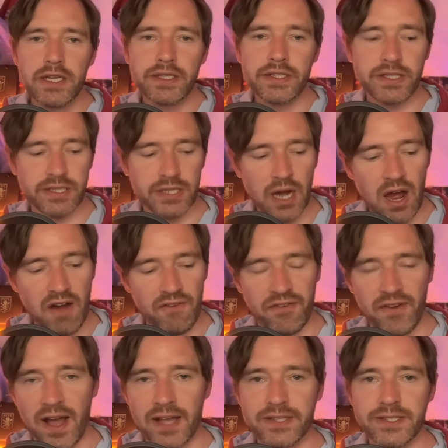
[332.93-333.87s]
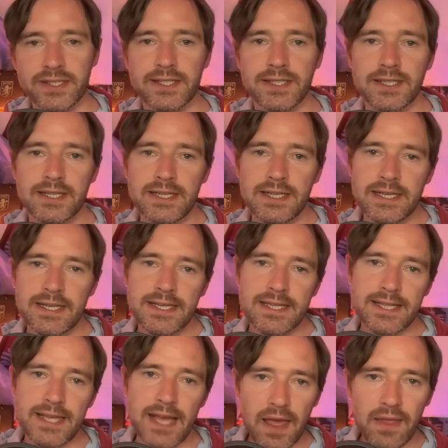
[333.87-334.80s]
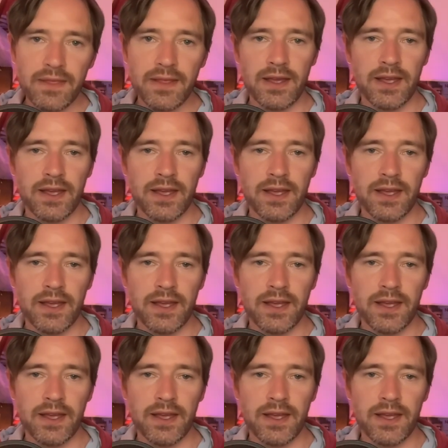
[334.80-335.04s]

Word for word: Start fast, get